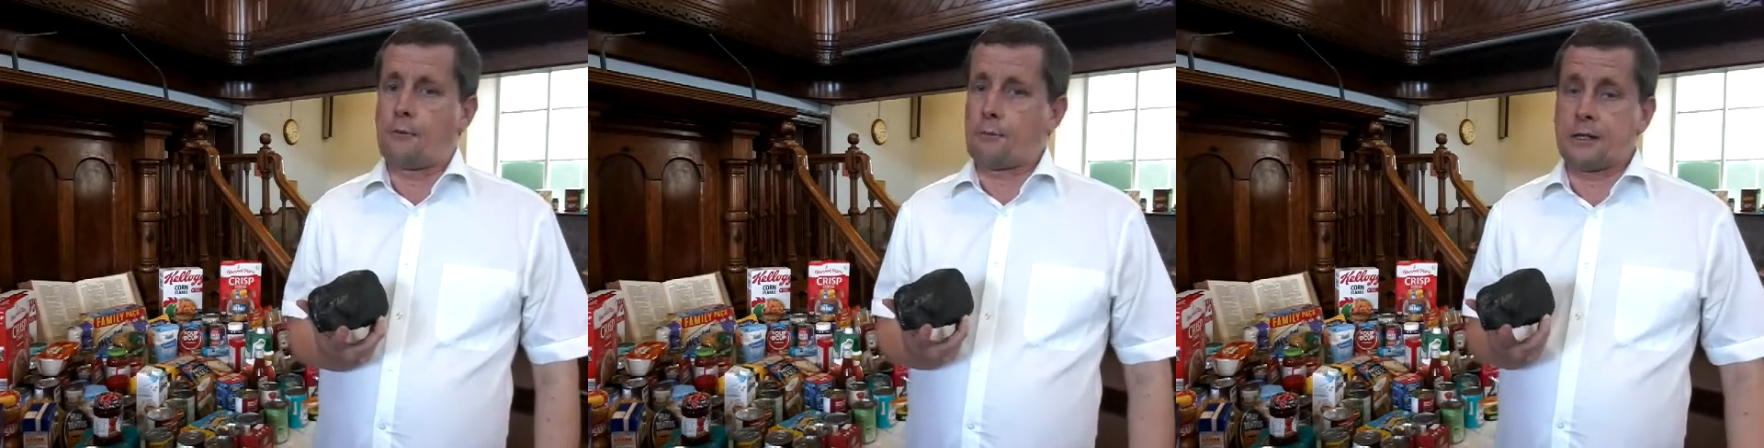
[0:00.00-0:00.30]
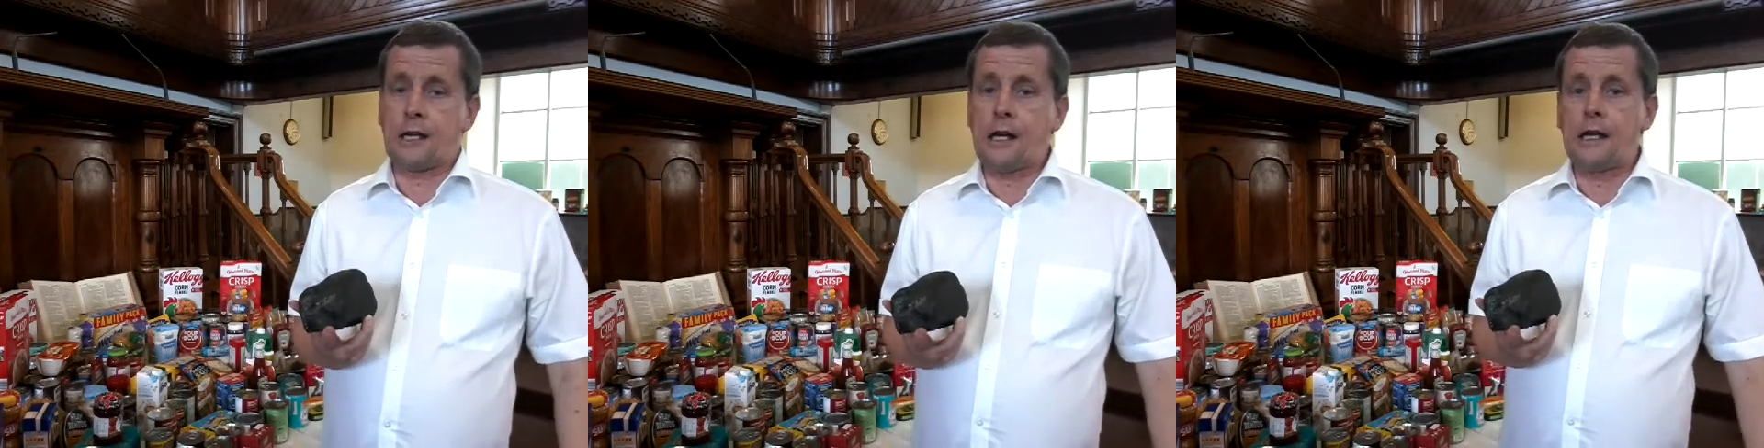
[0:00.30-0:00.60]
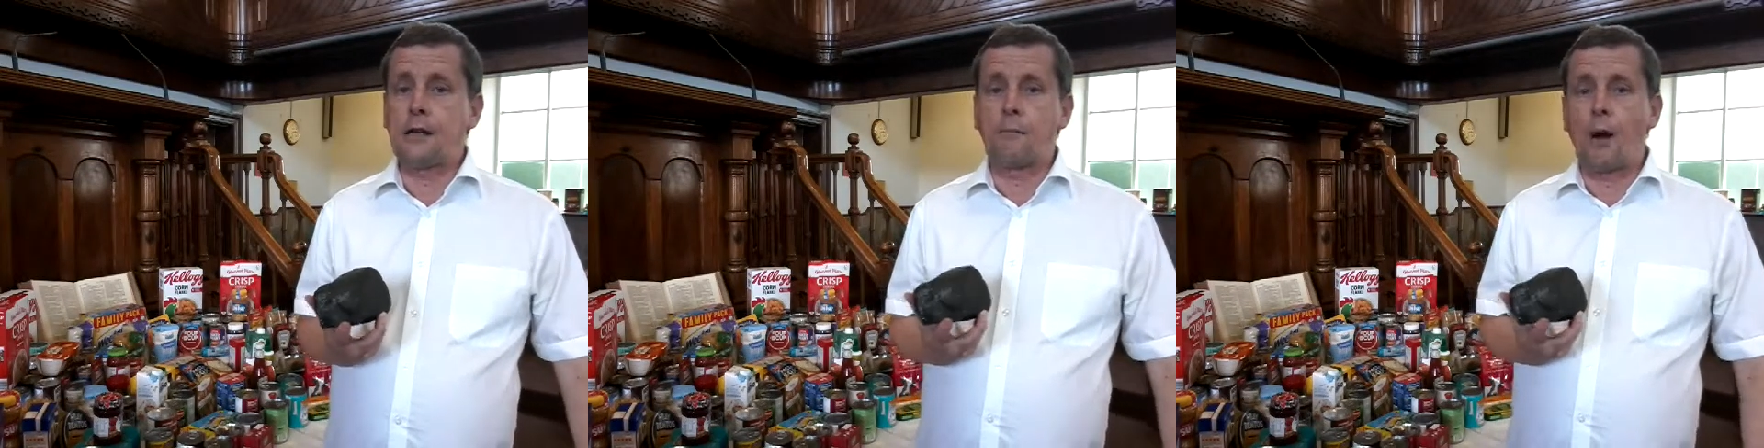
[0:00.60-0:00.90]

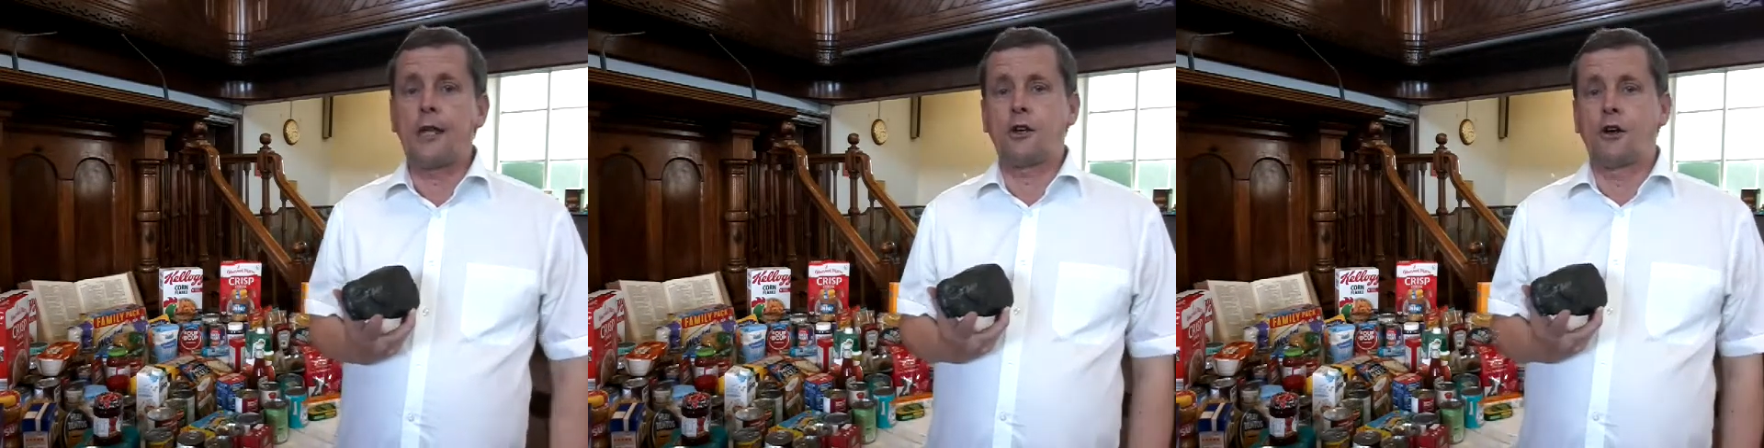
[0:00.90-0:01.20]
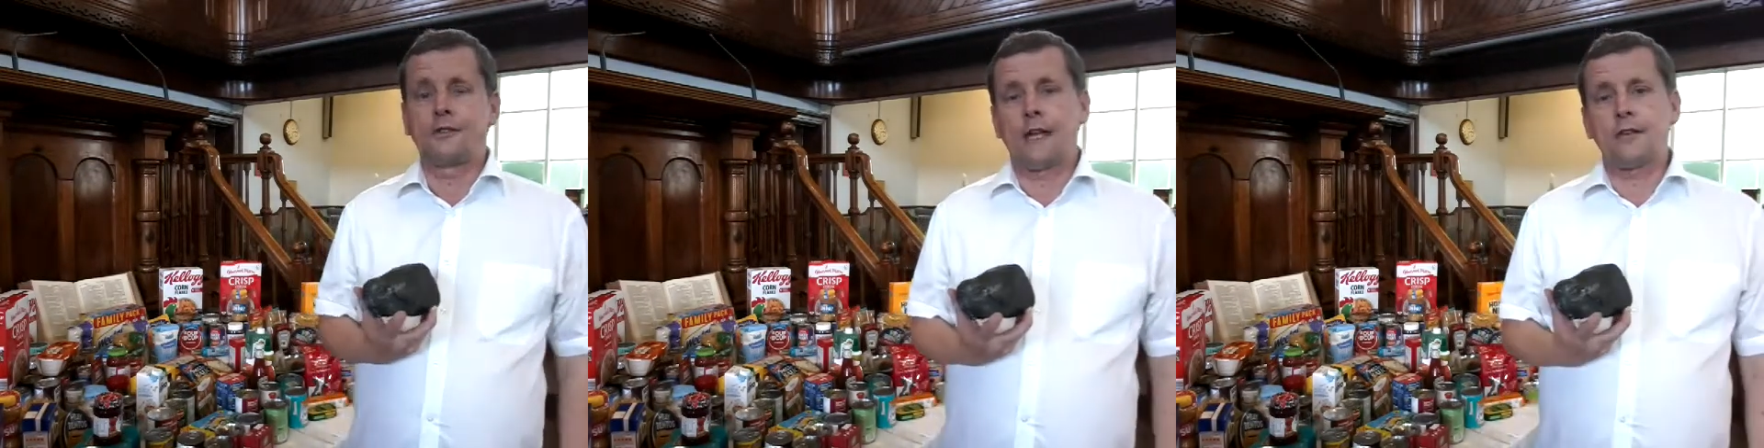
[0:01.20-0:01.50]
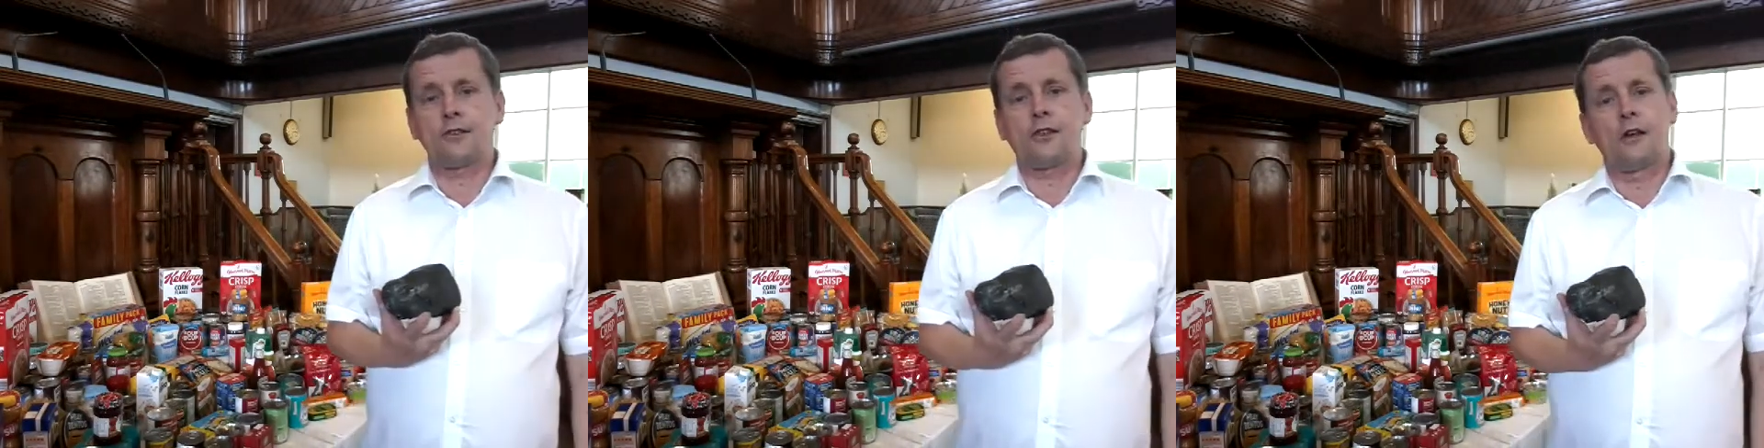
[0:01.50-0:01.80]
particularly in bygone
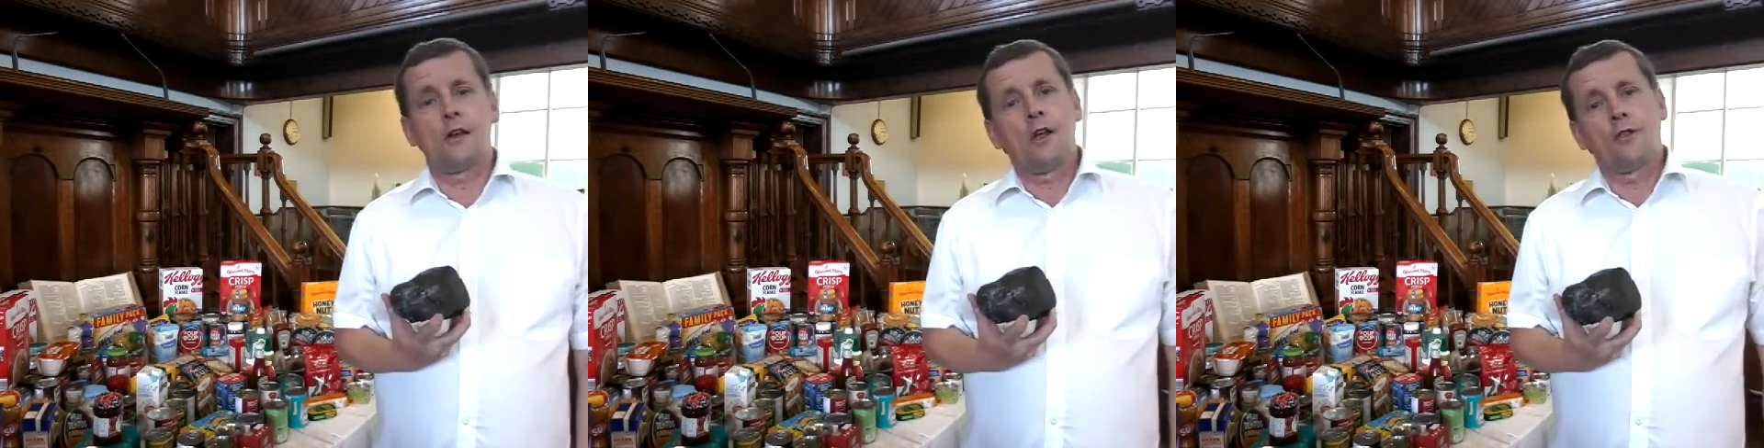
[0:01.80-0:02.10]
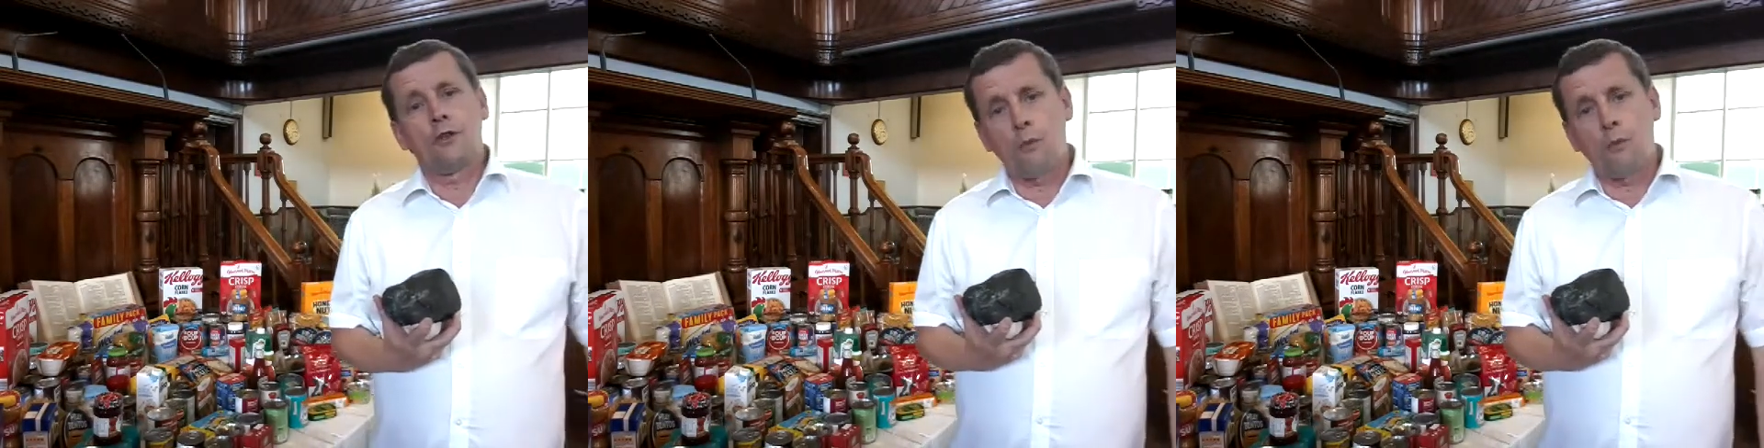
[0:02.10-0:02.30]
days, the